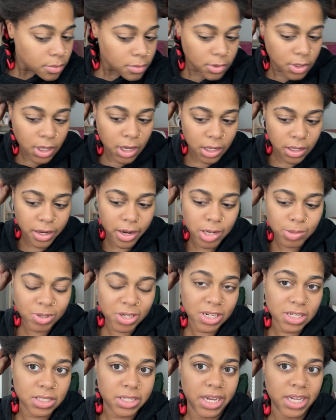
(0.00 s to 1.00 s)
And now I'm
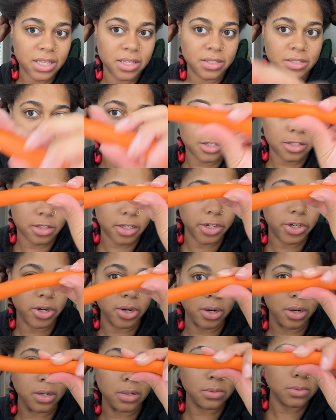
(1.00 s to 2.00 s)
going to take this thicker